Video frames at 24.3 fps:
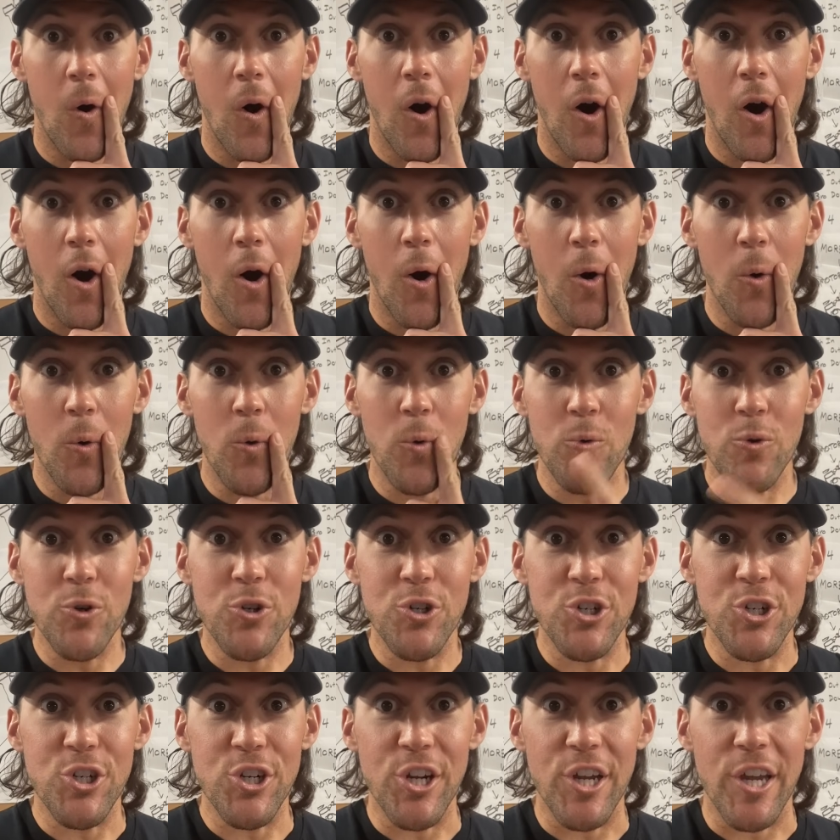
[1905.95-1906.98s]
Oh
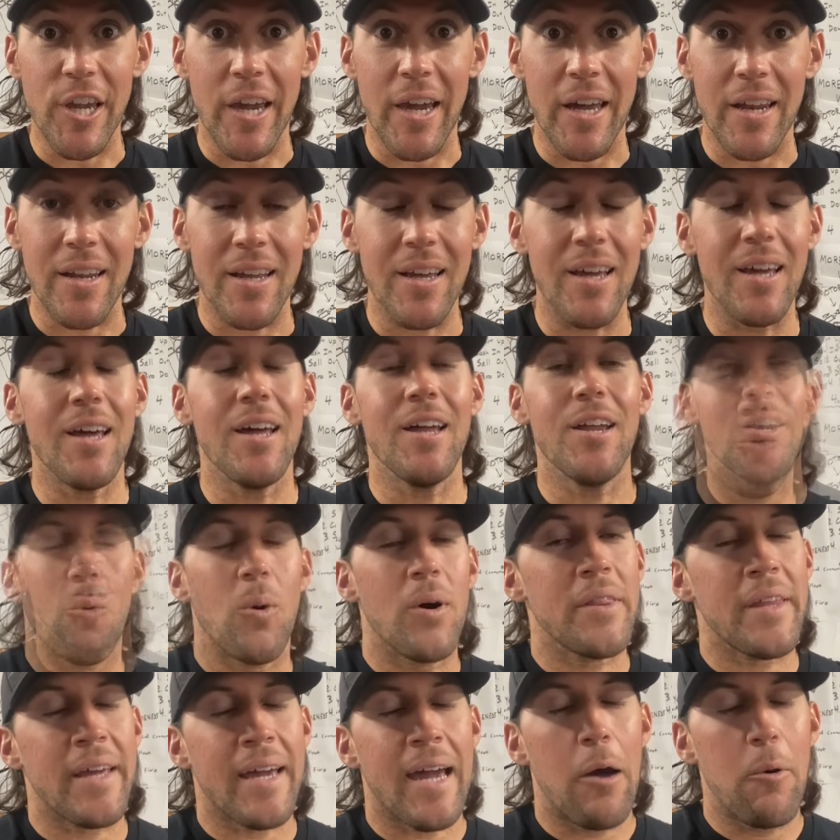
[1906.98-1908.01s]
shit.
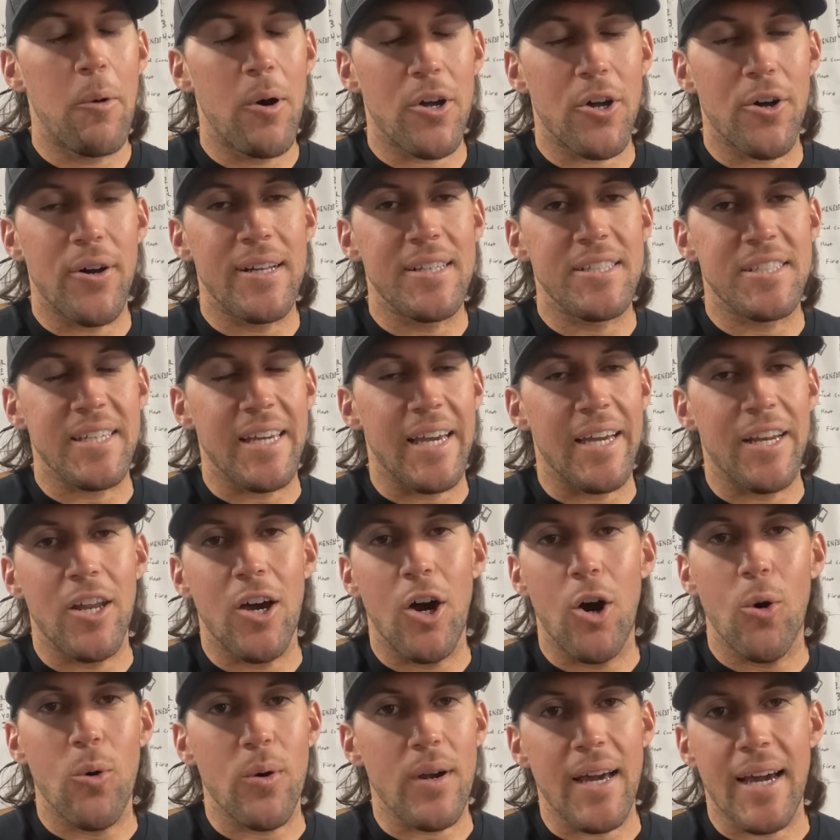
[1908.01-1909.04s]
One thing I will go ahead and say,
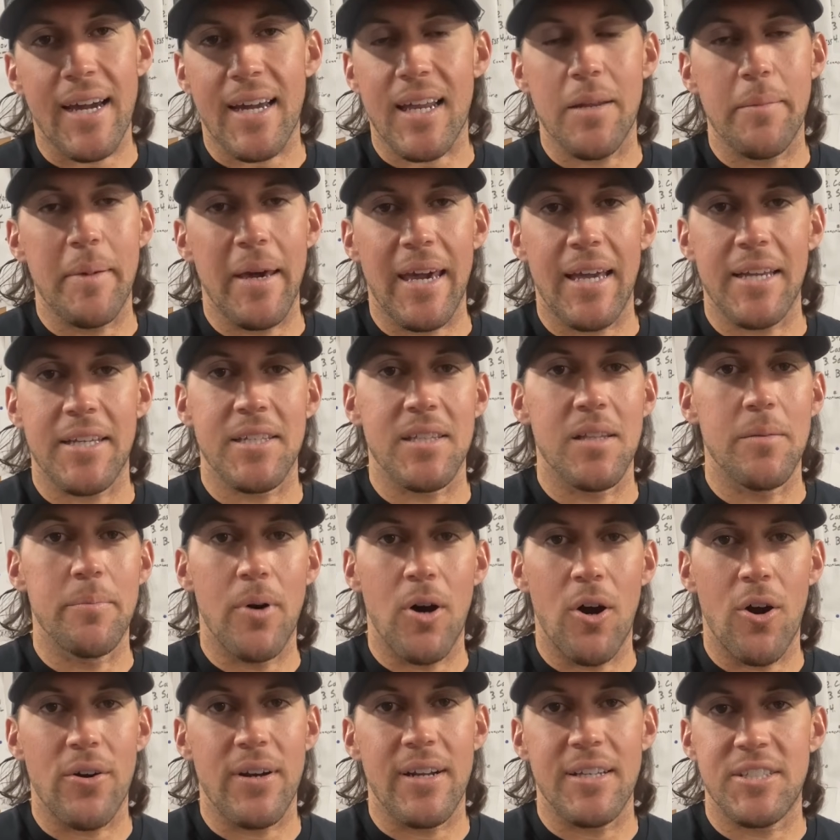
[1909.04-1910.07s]
no, we're not going to make it to the
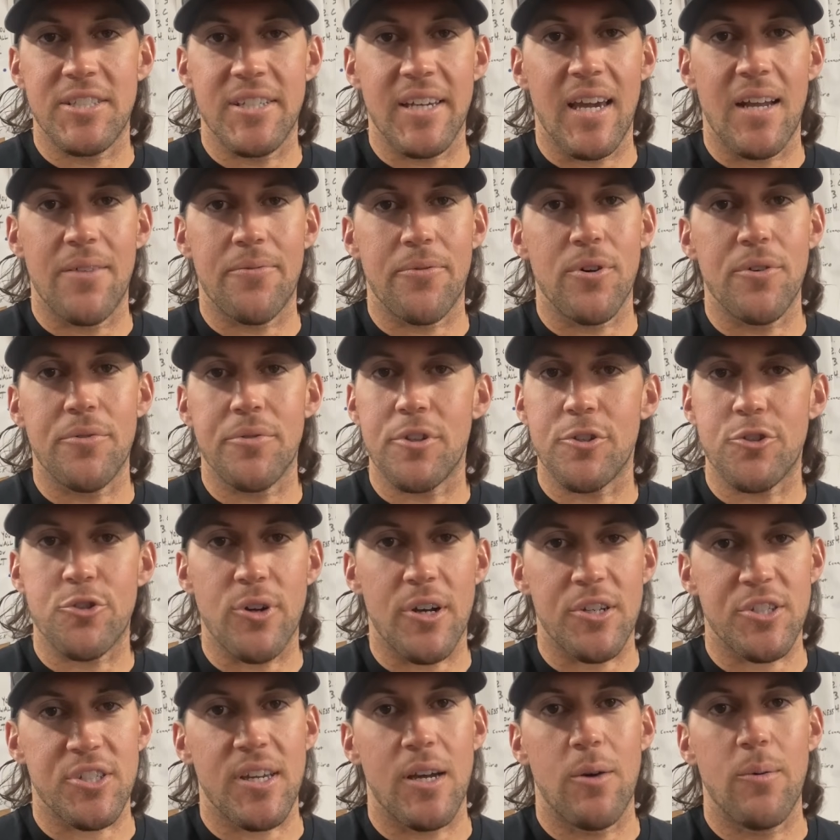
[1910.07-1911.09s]
barn at Sanford for the
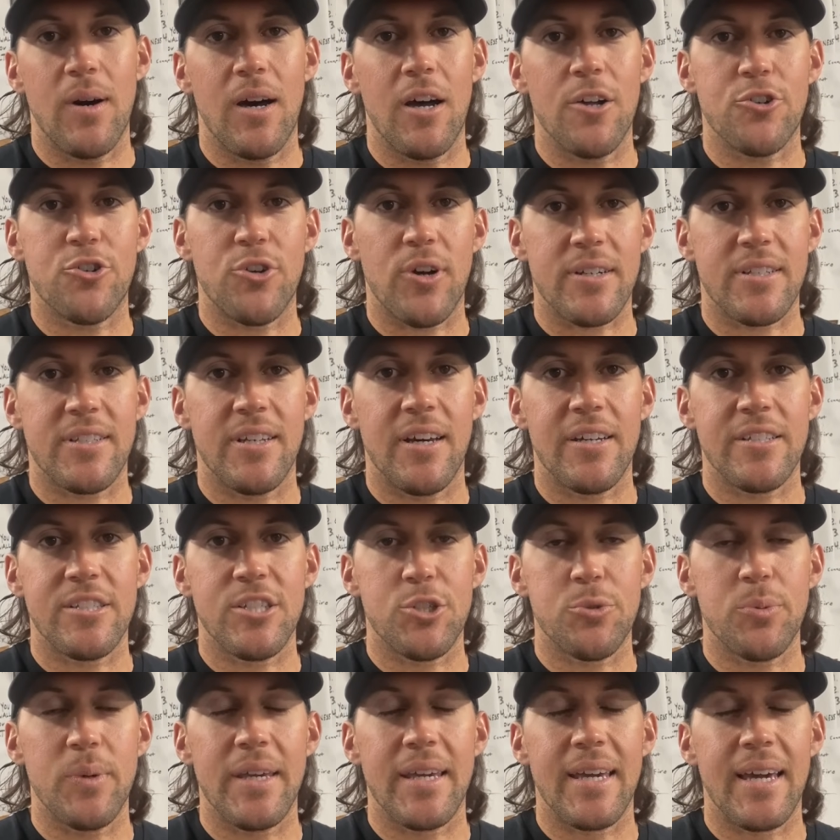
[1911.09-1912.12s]
Trucks Gone Wild truck tugs
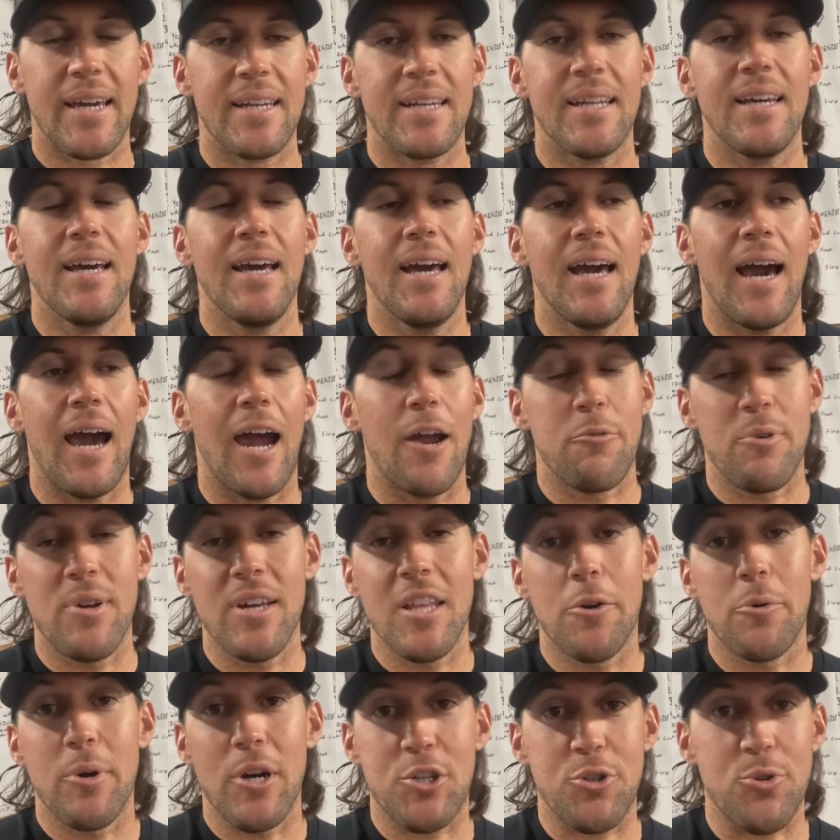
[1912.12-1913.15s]
this weekend. I
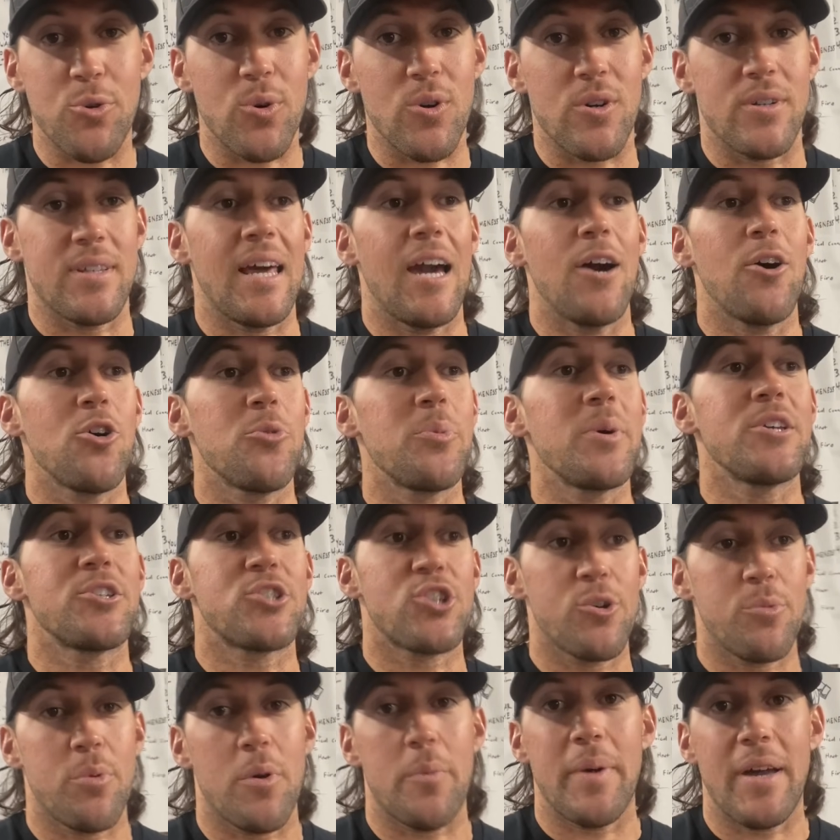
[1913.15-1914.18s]
really wish we were. That would be
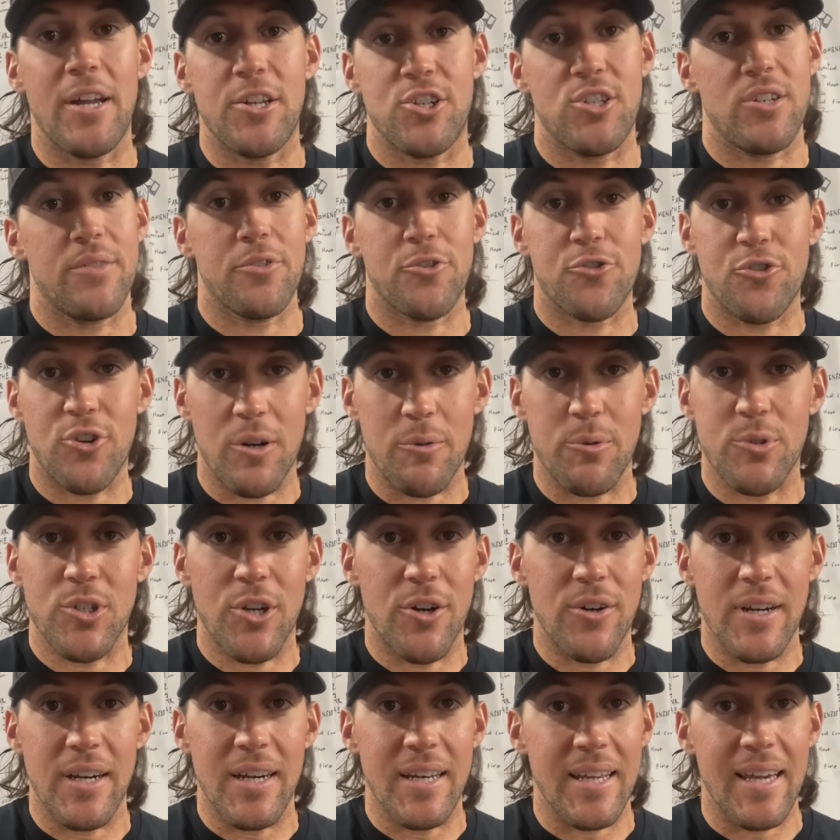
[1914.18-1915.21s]
super bitching if the truck was
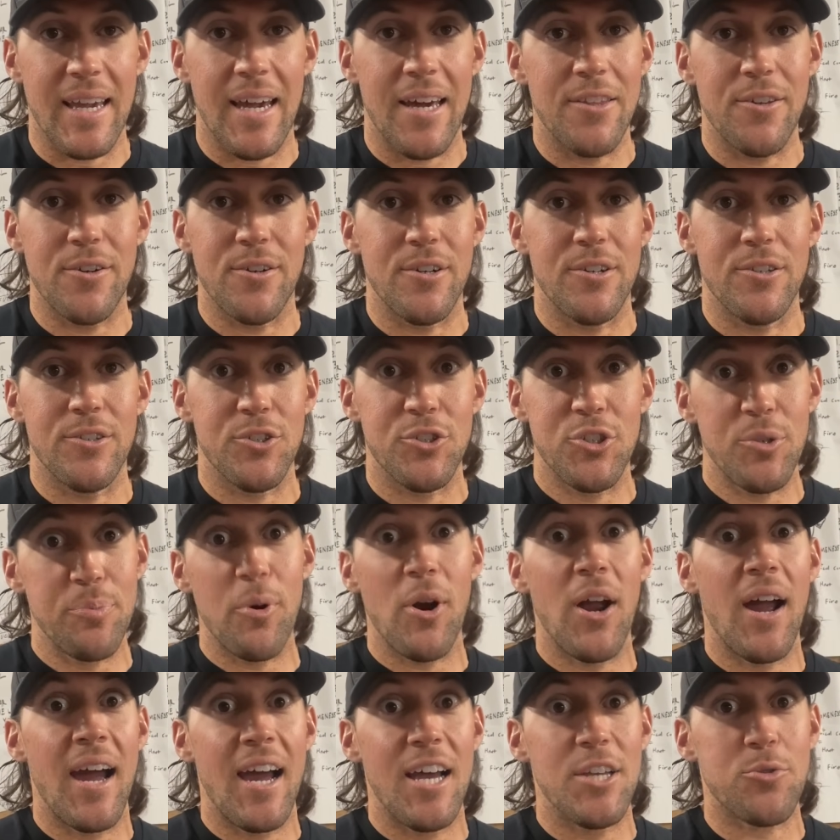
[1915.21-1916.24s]
already together and it was a
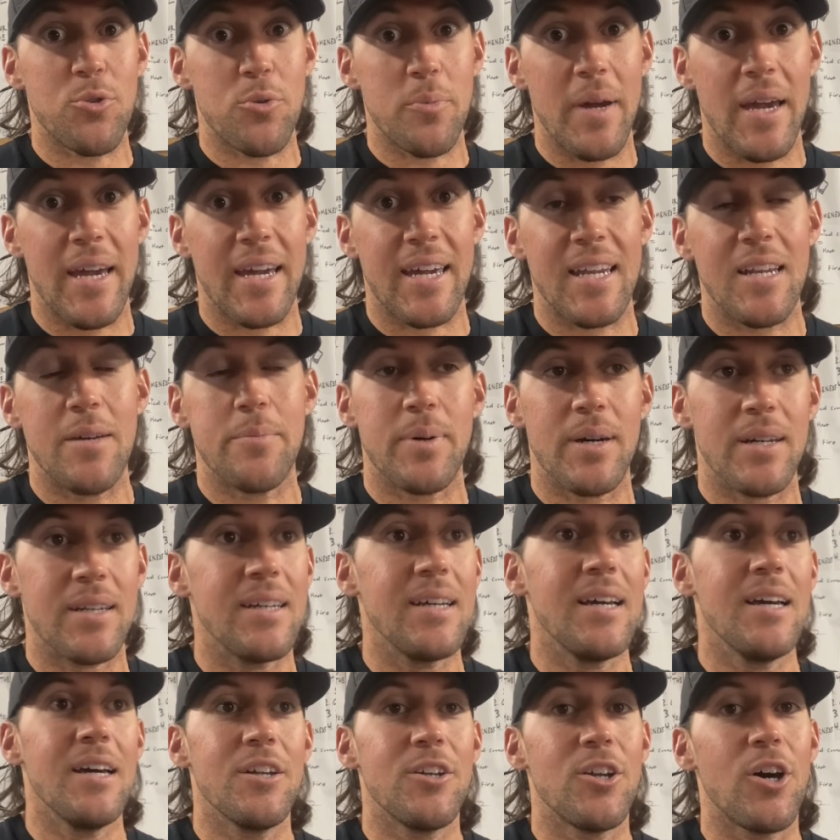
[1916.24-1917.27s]
surprise we're making it. But
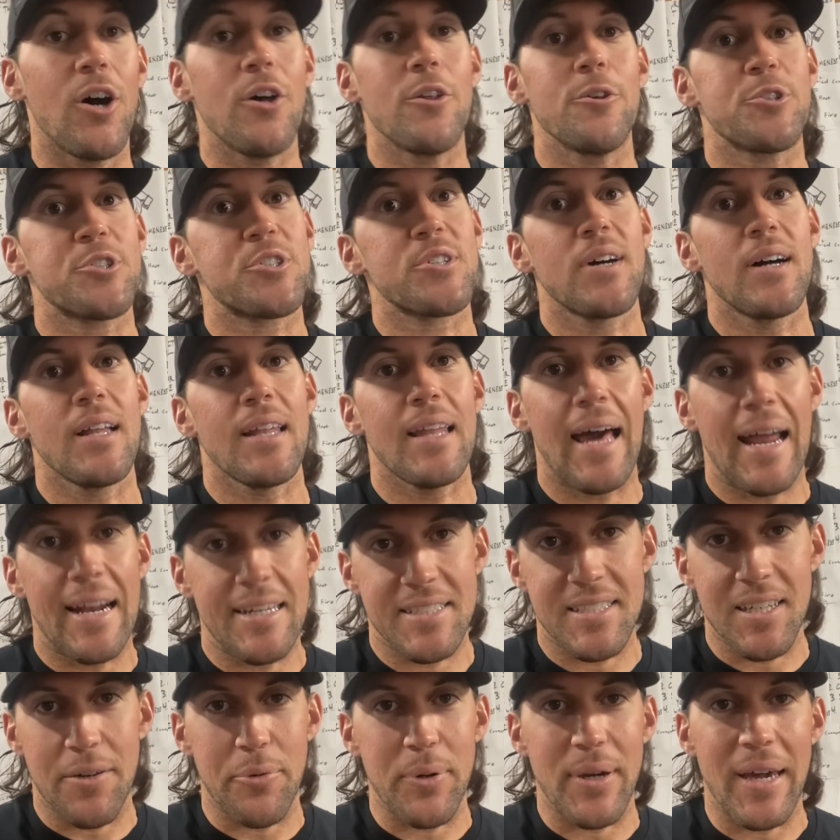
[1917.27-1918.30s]
no, there's still a lot of
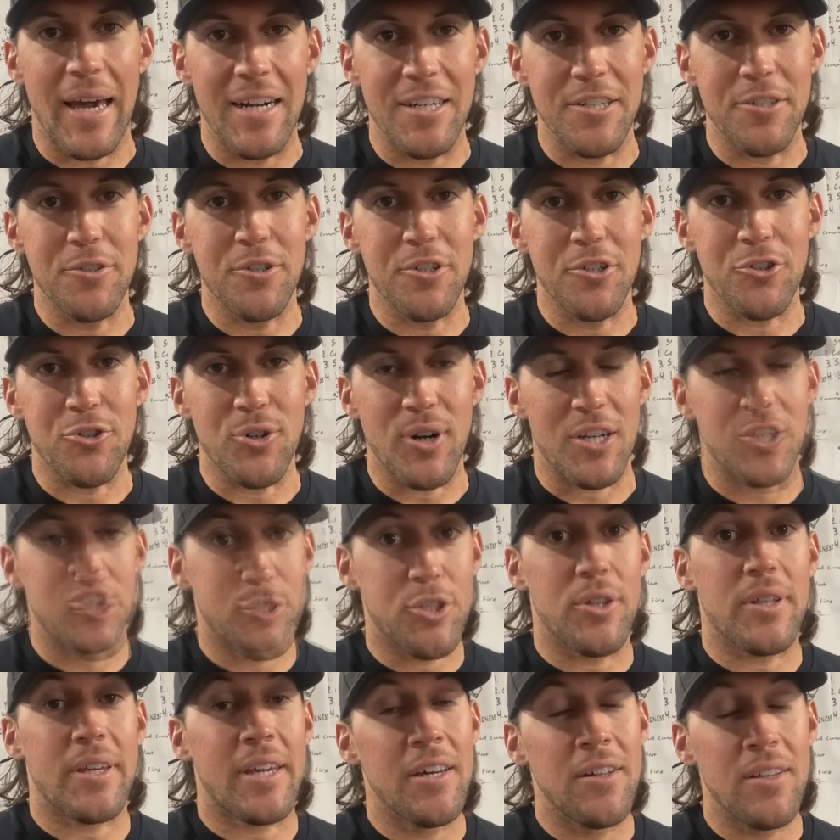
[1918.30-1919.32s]
stuff we got to do to the truck. So
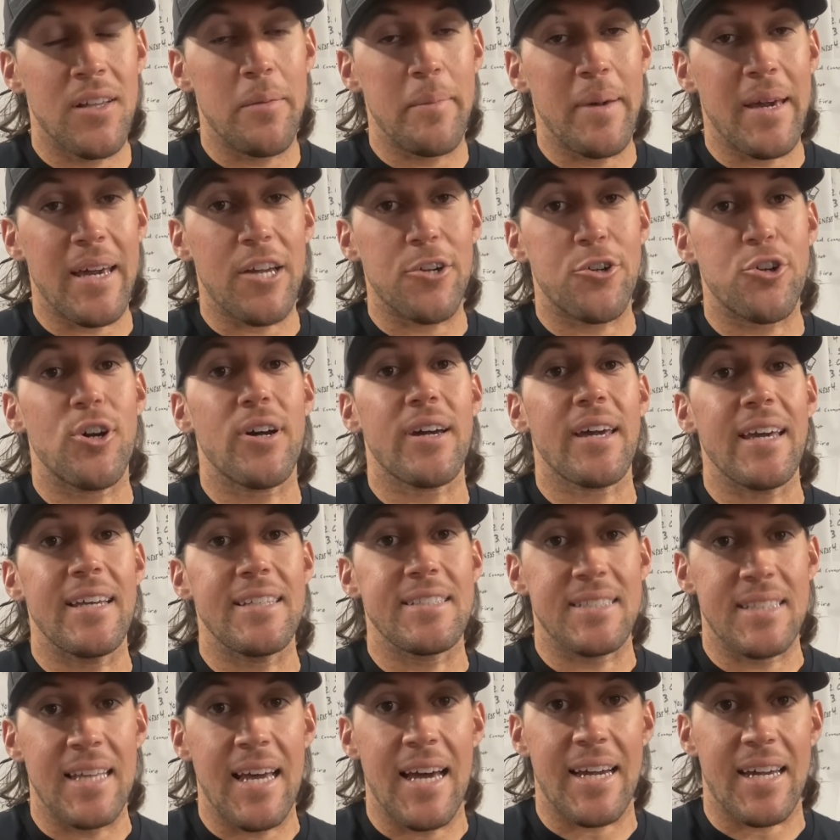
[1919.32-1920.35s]
the Killin It Mega Truck is
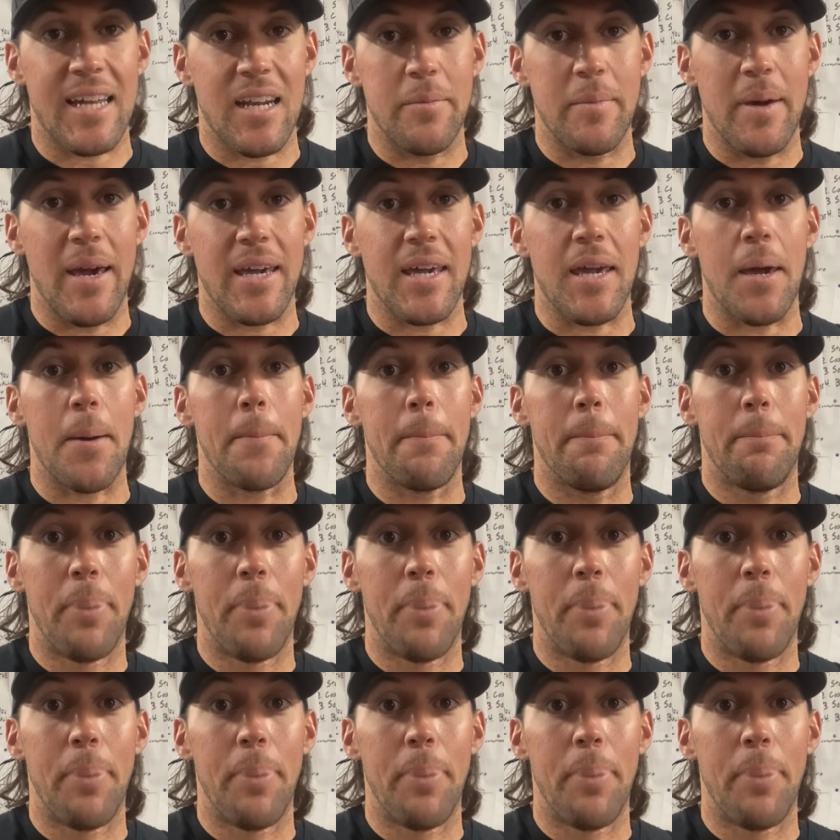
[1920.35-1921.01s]
not going to make it.